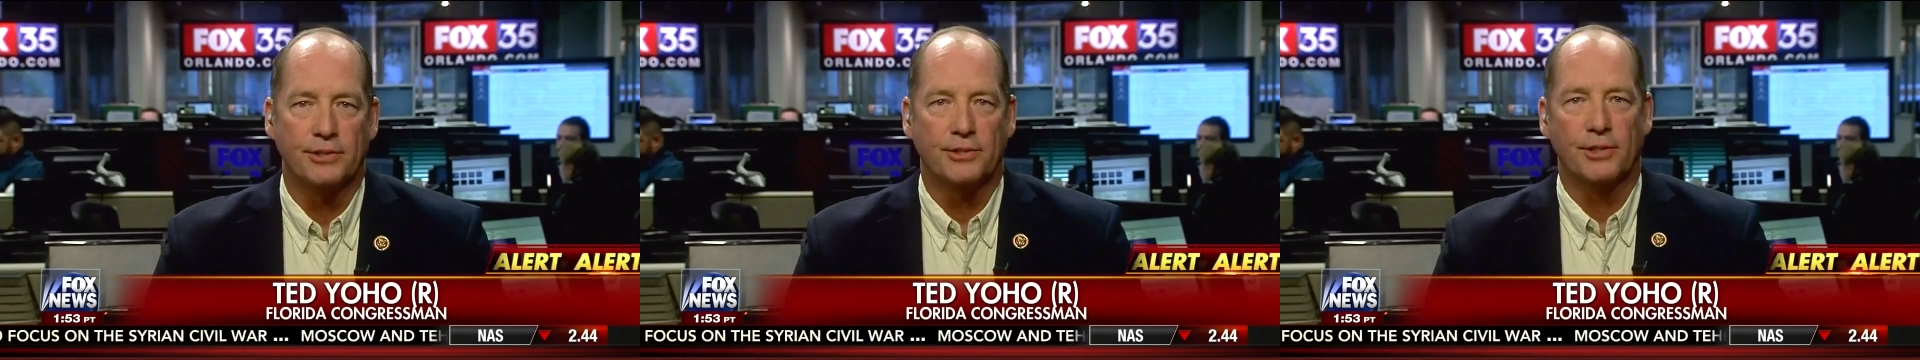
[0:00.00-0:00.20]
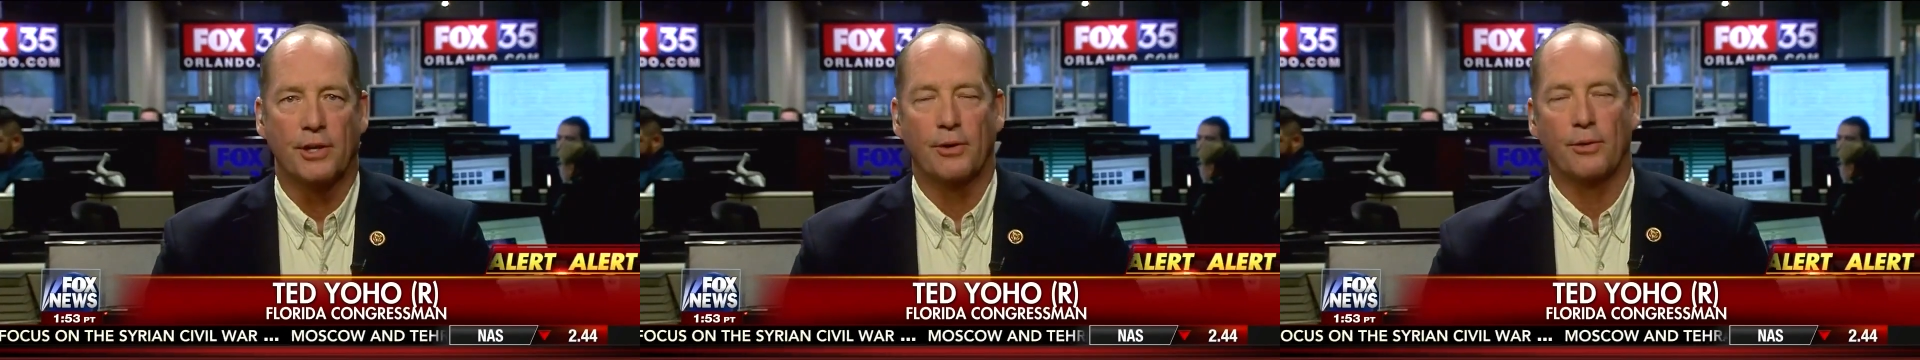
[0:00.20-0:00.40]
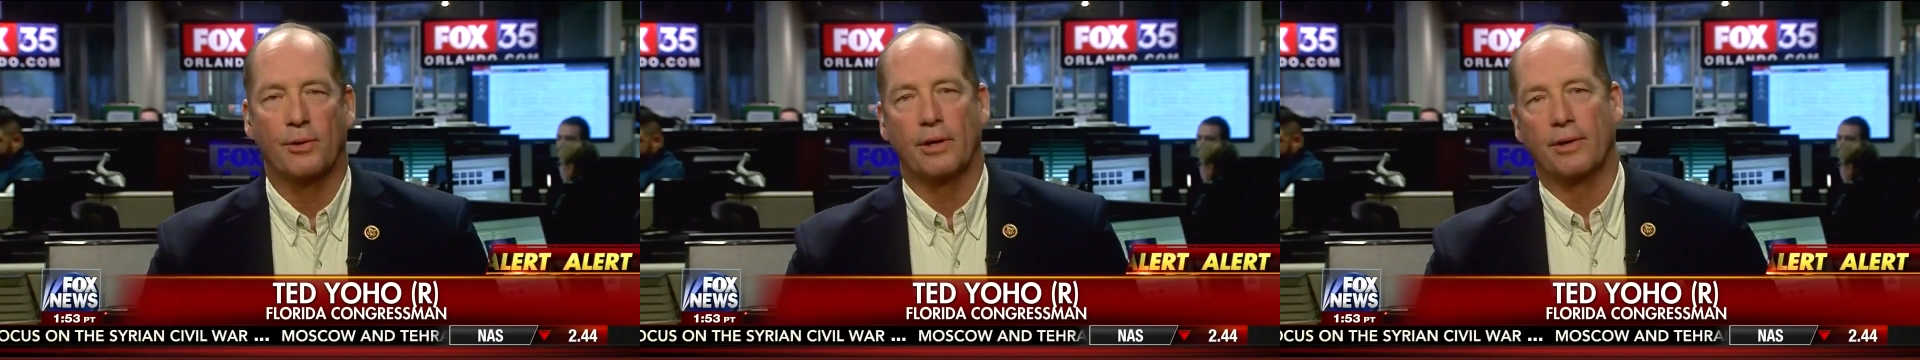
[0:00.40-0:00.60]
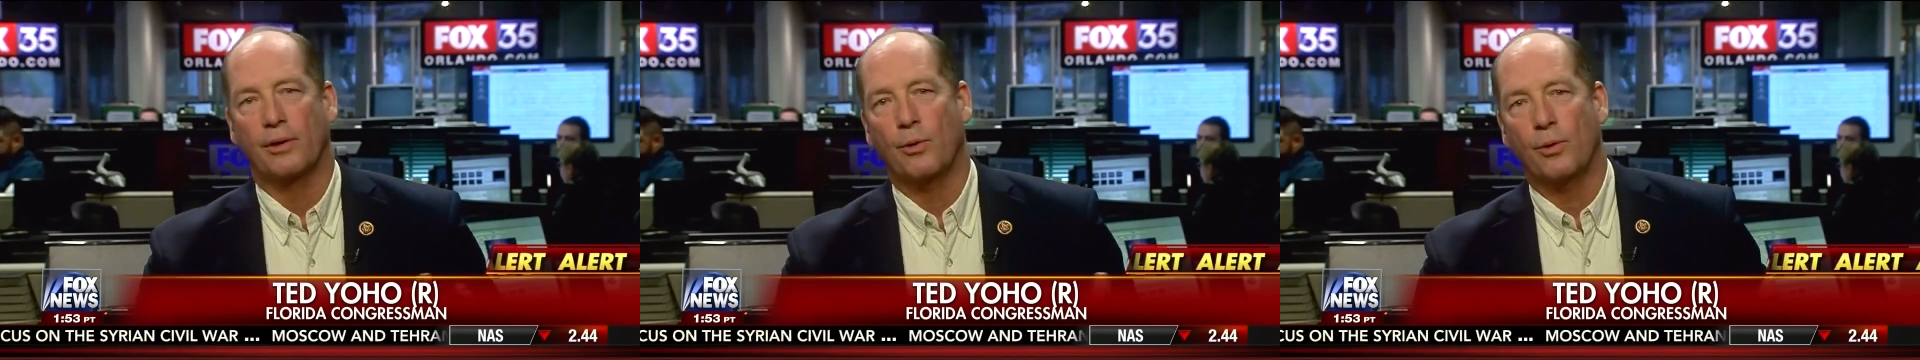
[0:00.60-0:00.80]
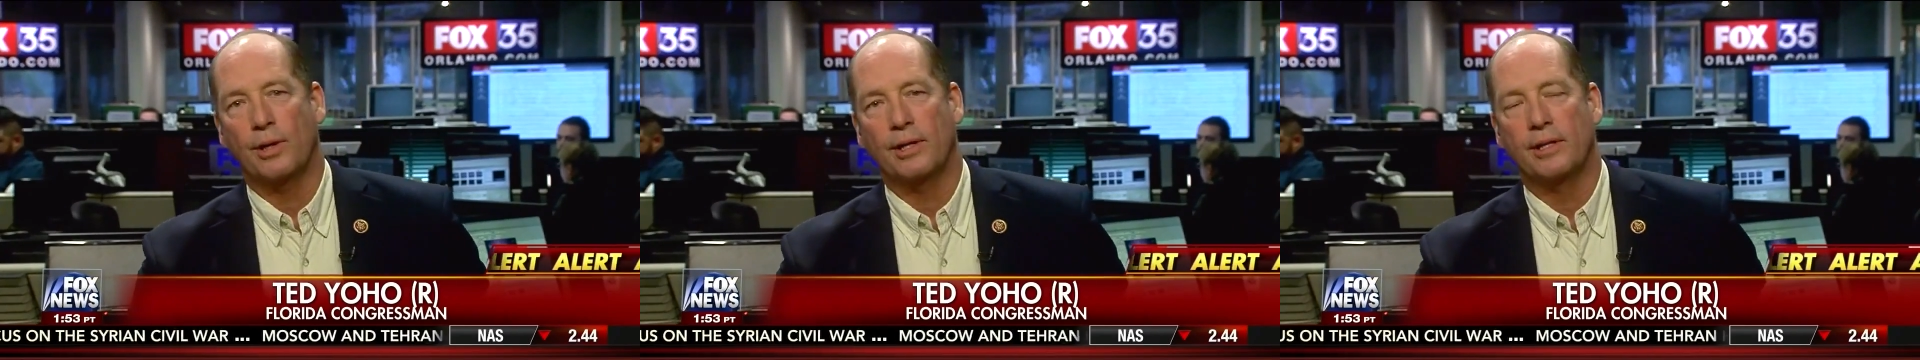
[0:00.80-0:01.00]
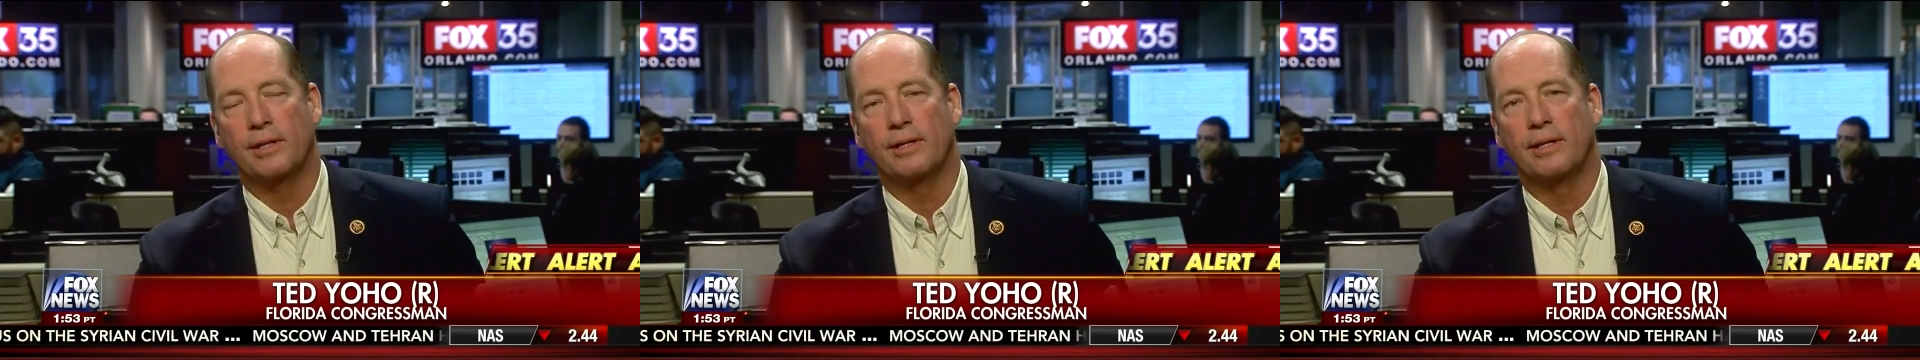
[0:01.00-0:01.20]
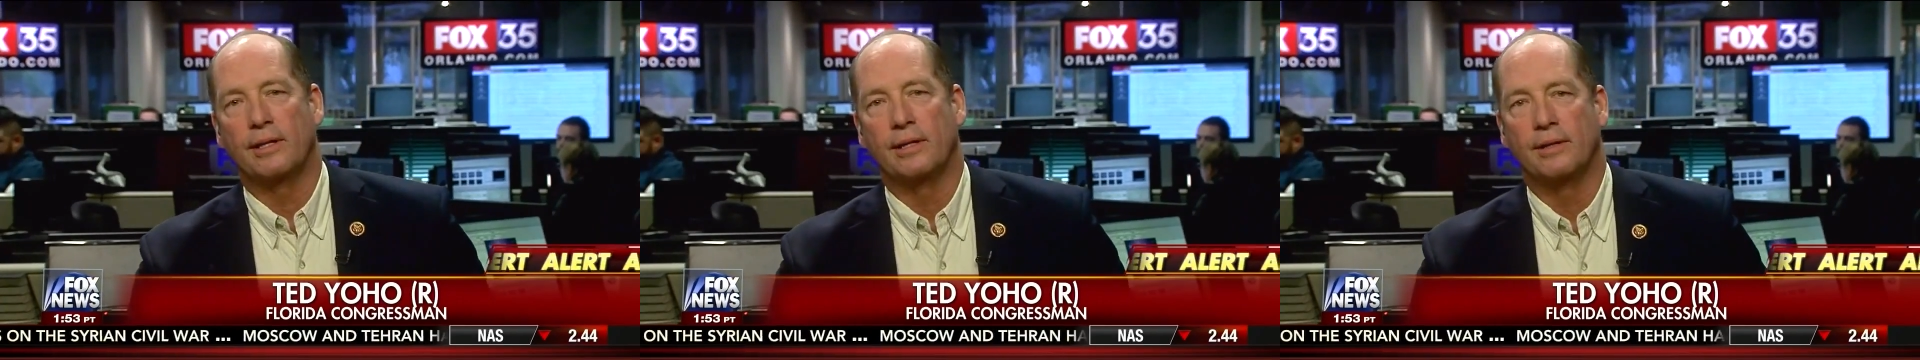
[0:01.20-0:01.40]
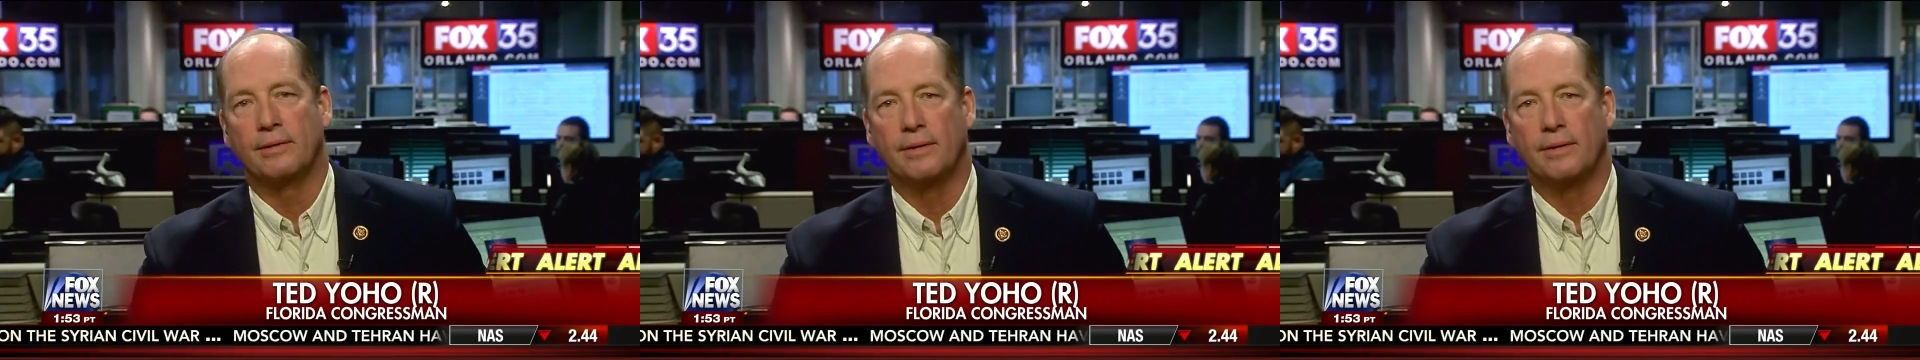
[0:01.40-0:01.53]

You know, according to the